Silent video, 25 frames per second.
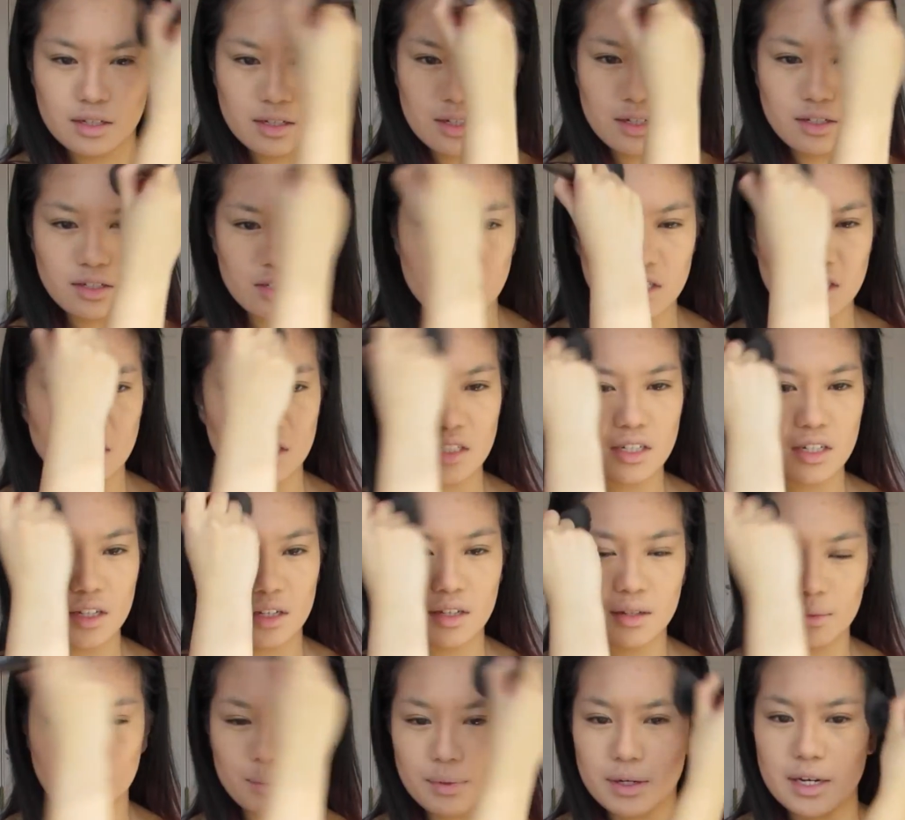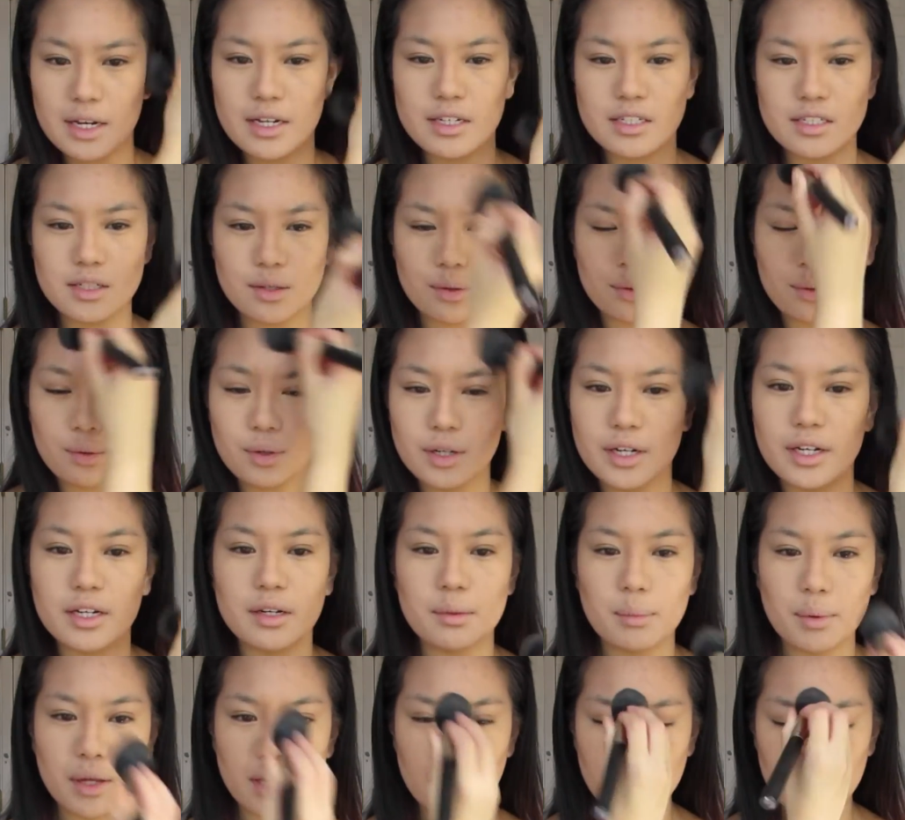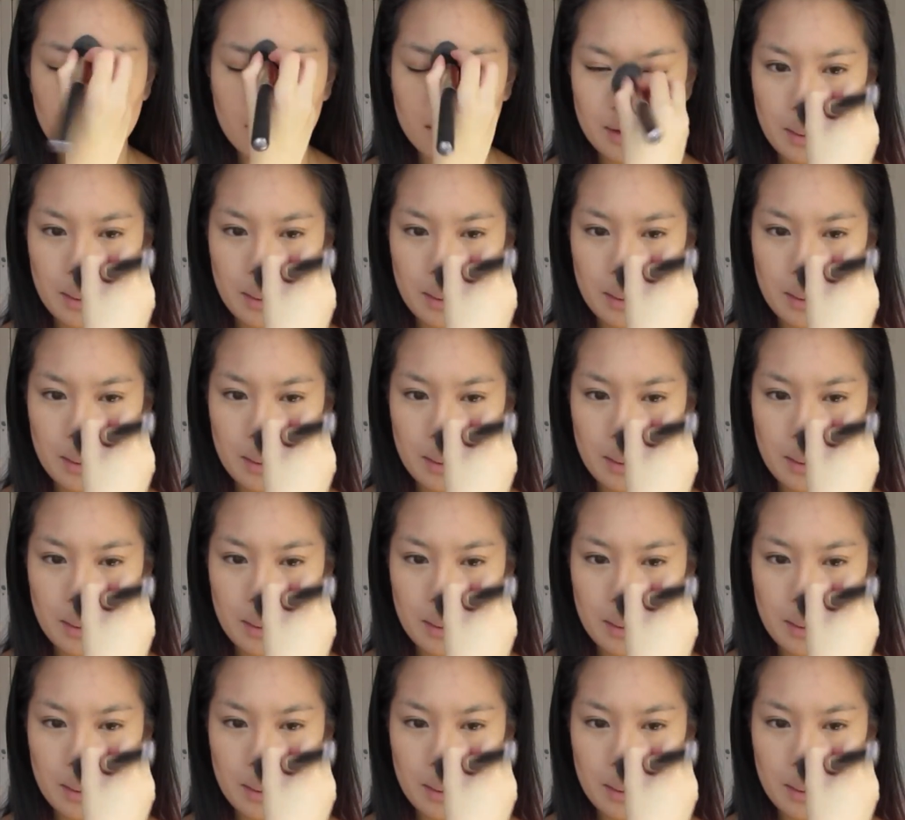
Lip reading: and just blend it all in a bit.